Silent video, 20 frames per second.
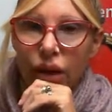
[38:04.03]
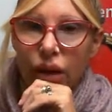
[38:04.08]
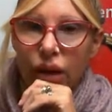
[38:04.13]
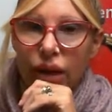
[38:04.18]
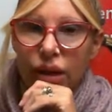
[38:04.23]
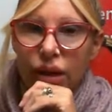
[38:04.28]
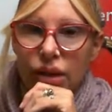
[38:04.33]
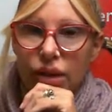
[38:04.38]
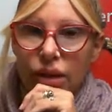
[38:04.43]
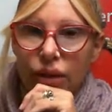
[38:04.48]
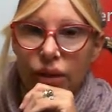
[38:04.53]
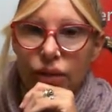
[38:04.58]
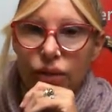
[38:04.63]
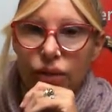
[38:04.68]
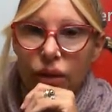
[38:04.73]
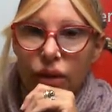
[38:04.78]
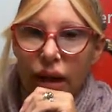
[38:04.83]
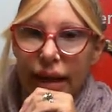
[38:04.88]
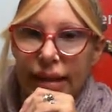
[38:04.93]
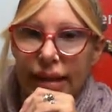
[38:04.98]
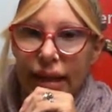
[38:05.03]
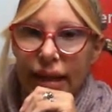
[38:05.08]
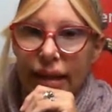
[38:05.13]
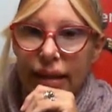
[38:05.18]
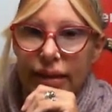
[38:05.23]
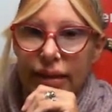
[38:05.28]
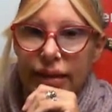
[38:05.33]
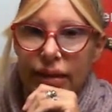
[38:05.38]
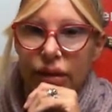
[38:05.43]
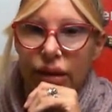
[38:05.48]
what you can do is
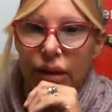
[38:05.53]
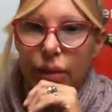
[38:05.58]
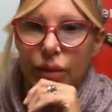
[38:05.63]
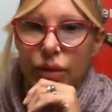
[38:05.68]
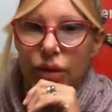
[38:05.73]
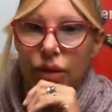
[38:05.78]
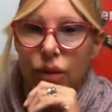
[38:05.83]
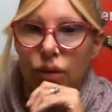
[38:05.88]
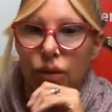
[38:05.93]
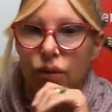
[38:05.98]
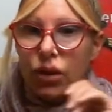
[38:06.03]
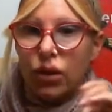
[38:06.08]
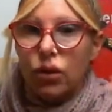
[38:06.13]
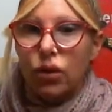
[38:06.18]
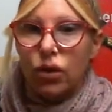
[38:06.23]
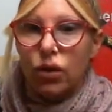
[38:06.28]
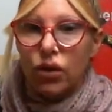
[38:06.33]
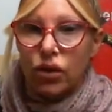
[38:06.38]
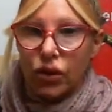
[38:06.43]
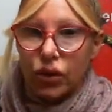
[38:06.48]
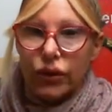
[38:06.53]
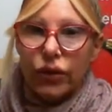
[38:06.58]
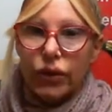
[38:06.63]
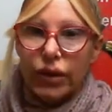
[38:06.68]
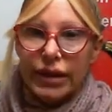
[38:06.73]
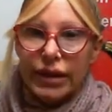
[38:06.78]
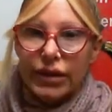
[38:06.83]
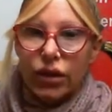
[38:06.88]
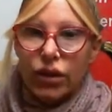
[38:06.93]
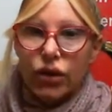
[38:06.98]
write out a script or record
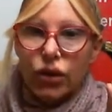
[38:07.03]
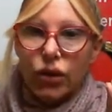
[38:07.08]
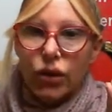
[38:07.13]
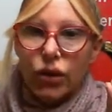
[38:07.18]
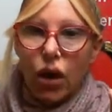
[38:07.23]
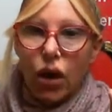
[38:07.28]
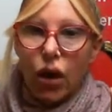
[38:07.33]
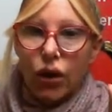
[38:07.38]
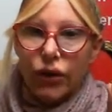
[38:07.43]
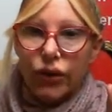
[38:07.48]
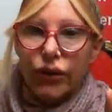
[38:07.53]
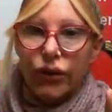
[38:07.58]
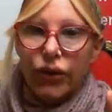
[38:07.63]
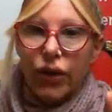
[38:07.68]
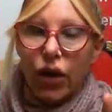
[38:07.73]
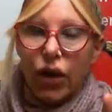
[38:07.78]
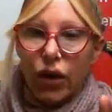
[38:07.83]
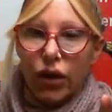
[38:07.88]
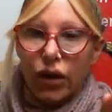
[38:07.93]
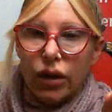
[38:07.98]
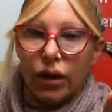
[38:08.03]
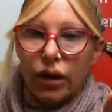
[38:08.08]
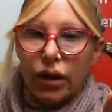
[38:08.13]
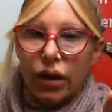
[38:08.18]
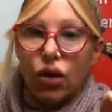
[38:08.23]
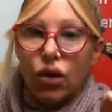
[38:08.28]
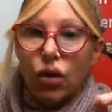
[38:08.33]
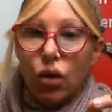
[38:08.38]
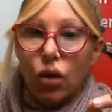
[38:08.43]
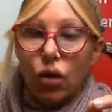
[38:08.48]
your voice on your own
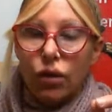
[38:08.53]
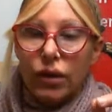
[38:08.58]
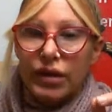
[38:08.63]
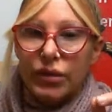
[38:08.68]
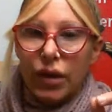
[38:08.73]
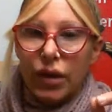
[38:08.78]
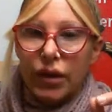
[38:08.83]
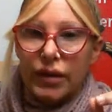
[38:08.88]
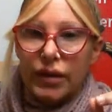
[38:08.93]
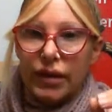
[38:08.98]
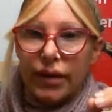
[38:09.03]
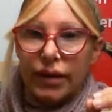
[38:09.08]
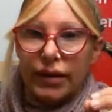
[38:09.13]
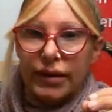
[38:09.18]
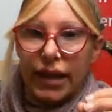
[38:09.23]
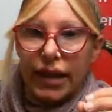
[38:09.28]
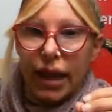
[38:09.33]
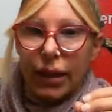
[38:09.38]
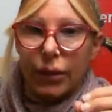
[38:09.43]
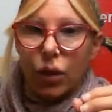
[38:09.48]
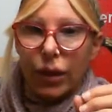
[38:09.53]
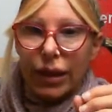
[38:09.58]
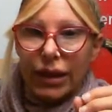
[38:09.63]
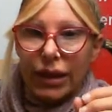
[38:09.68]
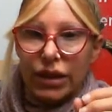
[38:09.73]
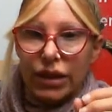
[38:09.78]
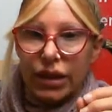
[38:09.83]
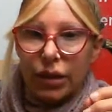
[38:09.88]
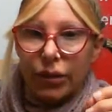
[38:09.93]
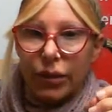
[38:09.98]
phone, your response to the same
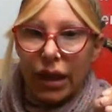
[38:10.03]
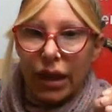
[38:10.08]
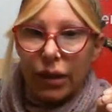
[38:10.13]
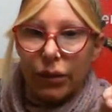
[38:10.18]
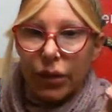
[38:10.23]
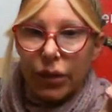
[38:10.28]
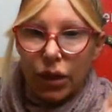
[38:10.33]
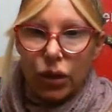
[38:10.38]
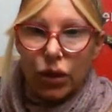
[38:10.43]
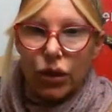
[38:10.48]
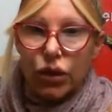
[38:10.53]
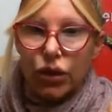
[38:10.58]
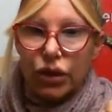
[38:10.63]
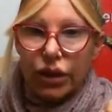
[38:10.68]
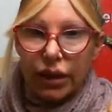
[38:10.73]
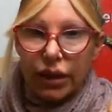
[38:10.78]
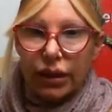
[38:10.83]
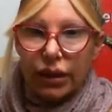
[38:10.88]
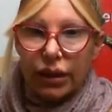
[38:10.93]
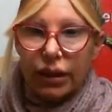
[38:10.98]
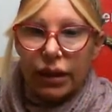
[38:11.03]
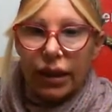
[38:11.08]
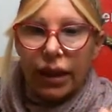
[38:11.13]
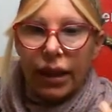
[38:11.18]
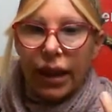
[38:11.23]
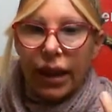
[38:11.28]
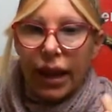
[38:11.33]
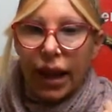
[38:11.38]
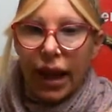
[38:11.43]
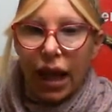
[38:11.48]
question about pollution.
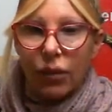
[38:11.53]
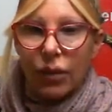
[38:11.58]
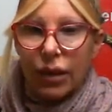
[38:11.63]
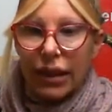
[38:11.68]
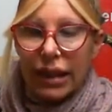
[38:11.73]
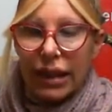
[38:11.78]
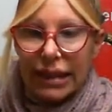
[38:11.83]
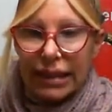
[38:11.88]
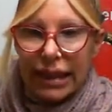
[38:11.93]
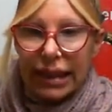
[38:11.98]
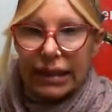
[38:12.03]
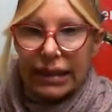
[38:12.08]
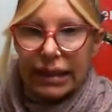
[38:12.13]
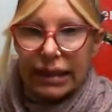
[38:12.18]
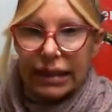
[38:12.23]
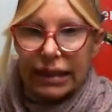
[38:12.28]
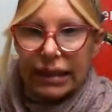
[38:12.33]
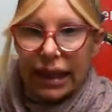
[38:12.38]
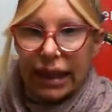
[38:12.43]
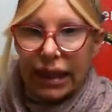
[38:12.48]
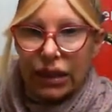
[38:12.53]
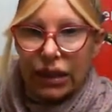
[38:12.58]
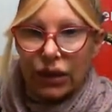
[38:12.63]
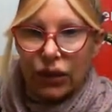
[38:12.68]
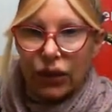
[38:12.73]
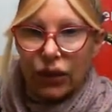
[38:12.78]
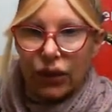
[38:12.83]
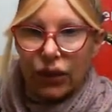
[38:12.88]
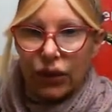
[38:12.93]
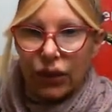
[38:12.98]
How many tenses
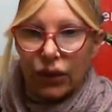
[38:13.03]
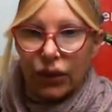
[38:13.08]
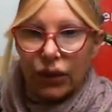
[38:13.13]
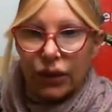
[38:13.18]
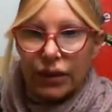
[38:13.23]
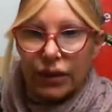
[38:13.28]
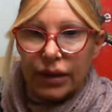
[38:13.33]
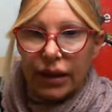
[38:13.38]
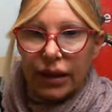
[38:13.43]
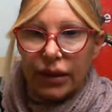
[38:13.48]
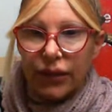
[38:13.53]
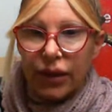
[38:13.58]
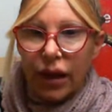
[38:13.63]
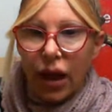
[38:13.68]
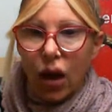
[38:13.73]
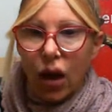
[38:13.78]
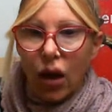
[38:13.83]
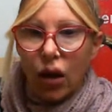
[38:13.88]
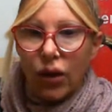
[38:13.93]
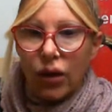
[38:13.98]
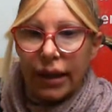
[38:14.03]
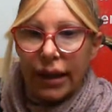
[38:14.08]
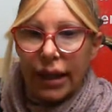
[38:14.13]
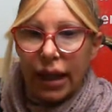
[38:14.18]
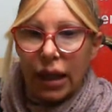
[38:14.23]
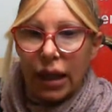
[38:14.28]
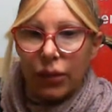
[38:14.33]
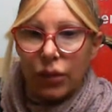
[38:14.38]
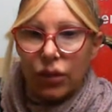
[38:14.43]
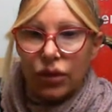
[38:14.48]
can you use? If you're
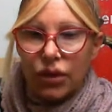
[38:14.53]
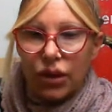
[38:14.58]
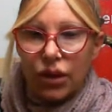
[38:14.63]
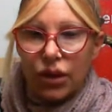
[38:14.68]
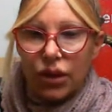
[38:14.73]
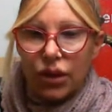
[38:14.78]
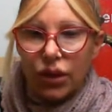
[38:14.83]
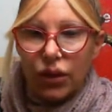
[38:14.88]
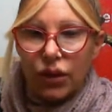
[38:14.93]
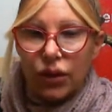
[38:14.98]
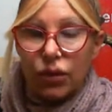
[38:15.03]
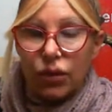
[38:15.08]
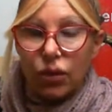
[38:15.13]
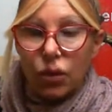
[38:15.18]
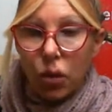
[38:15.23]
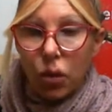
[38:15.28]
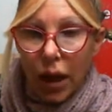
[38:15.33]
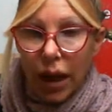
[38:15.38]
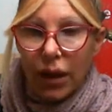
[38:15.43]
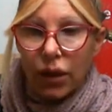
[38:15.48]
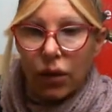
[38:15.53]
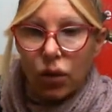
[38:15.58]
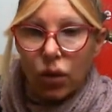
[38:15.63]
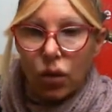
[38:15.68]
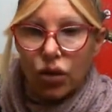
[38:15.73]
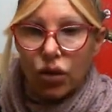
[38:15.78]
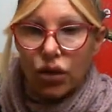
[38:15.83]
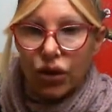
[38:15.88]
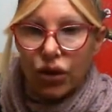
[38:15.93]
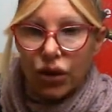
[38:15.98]
only able to use
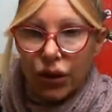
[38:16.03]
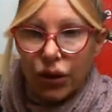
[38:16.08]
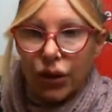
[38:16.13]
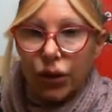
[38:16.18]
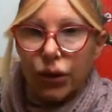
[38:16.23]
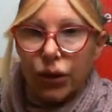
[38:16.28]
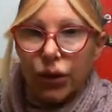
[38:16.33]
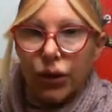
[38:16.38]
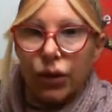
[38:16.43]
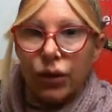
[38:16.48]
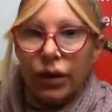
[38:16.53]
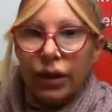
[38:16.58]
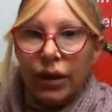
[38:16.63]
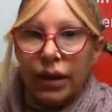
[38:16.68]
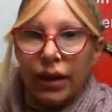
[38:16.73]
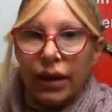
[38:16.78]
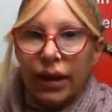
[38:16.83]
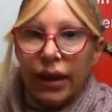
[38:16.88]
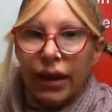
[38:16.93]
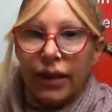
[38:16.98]
1 or 2,